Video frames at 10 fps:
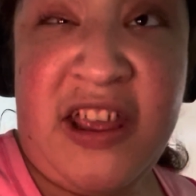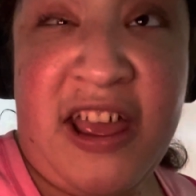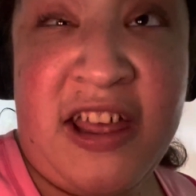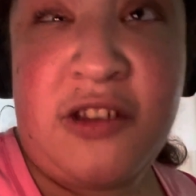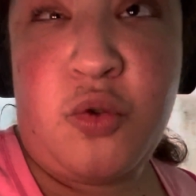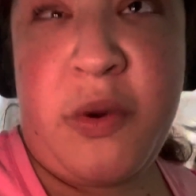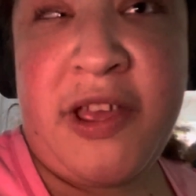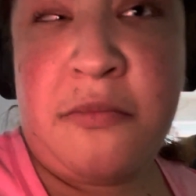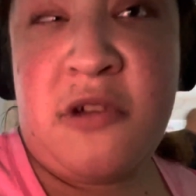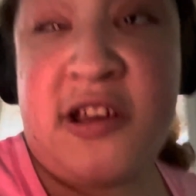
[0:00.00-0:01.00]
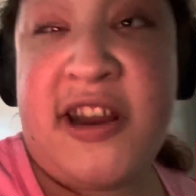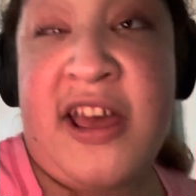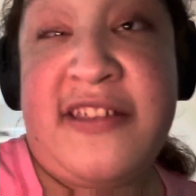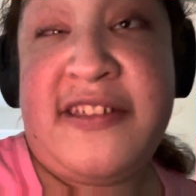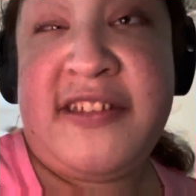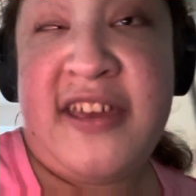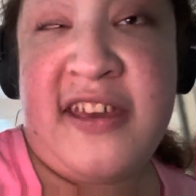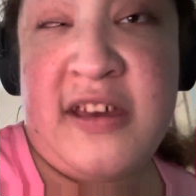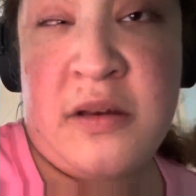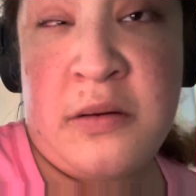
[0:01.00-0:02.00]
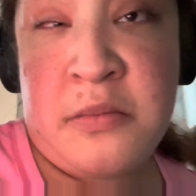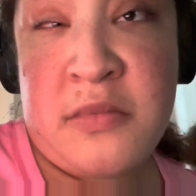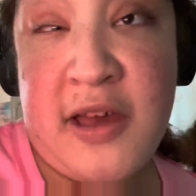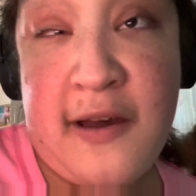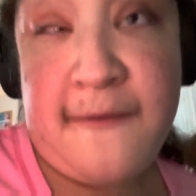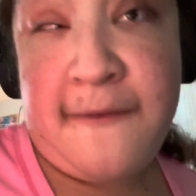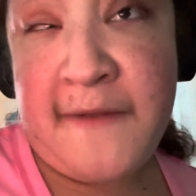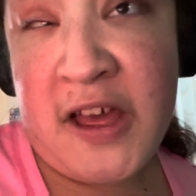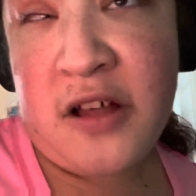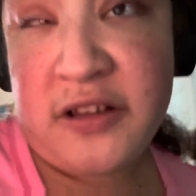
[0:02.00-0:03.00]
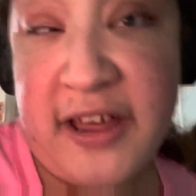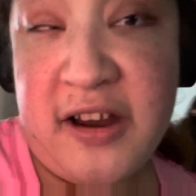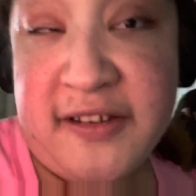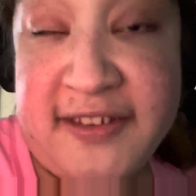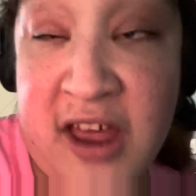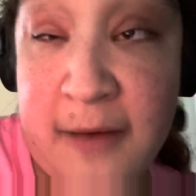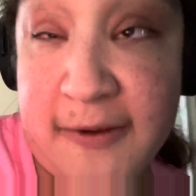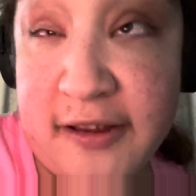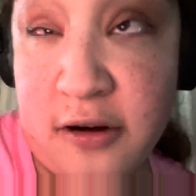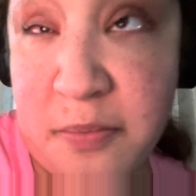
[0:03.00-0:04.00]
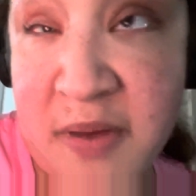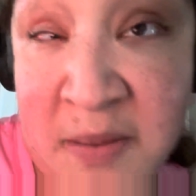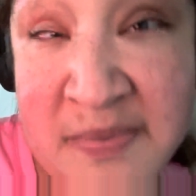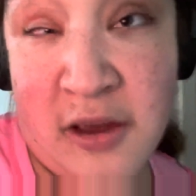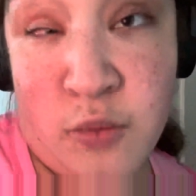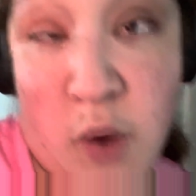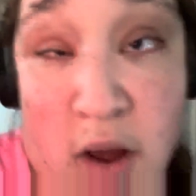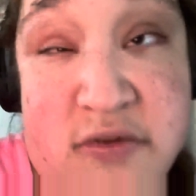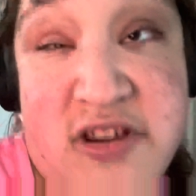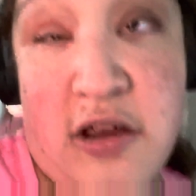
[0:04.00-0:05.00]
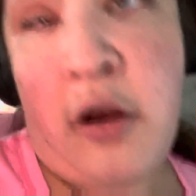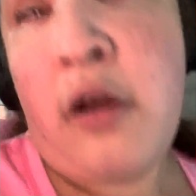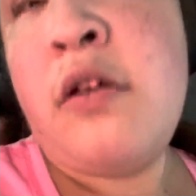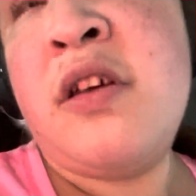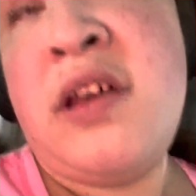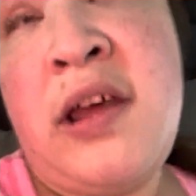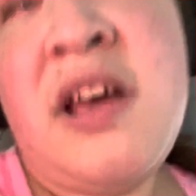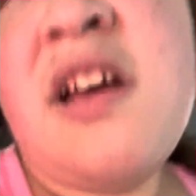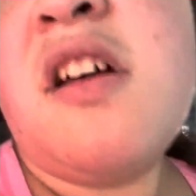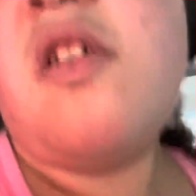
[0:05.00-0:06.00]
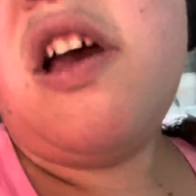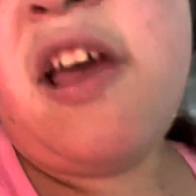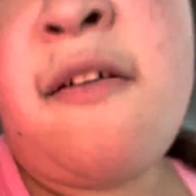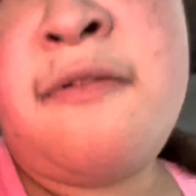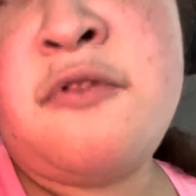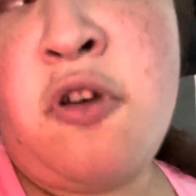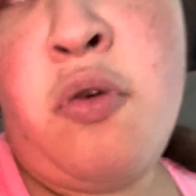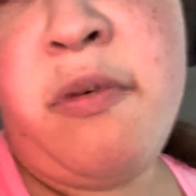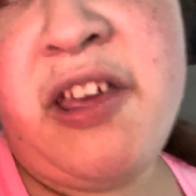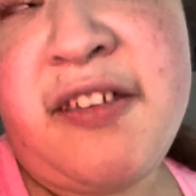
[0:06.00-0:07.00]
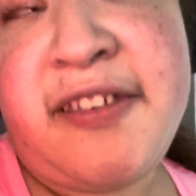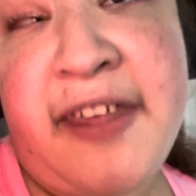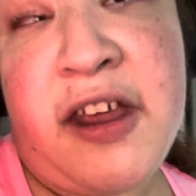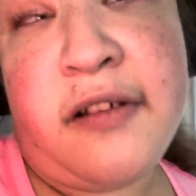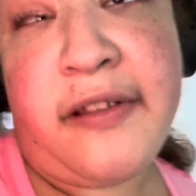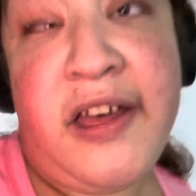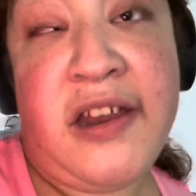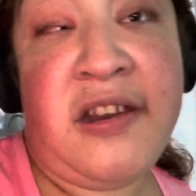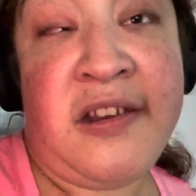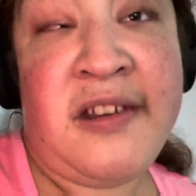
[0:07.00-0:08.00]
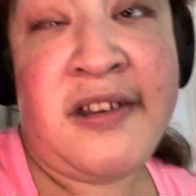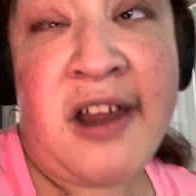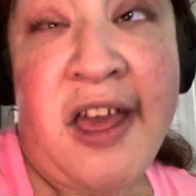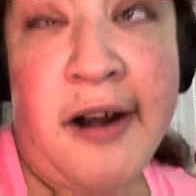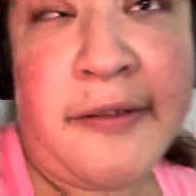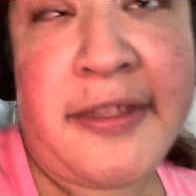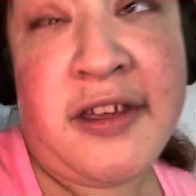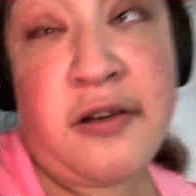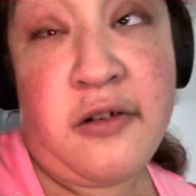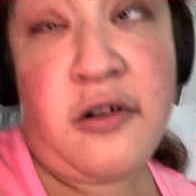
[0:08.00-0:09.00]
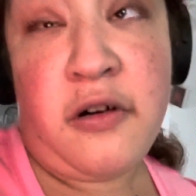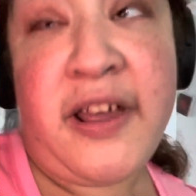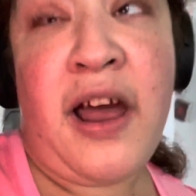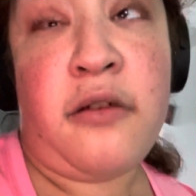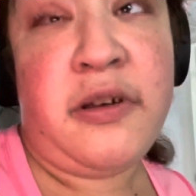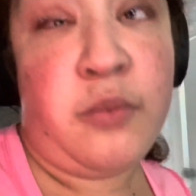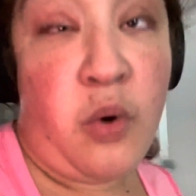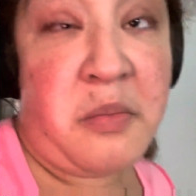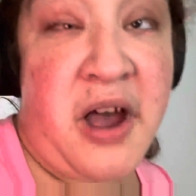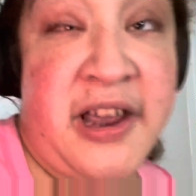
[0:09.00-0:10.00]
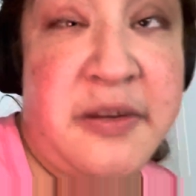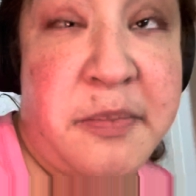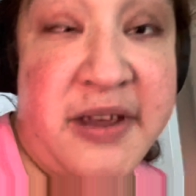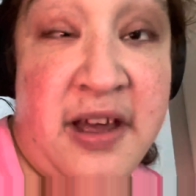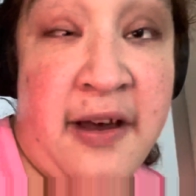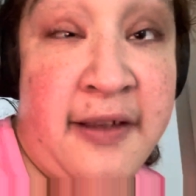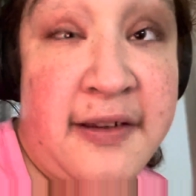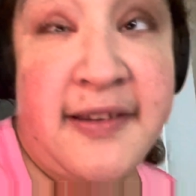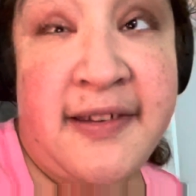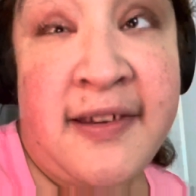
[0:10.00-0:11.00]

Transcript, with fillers: And we might ask him if he'll let us have a little puppy around here after we settle in. I don't think Uncle Gary will mind because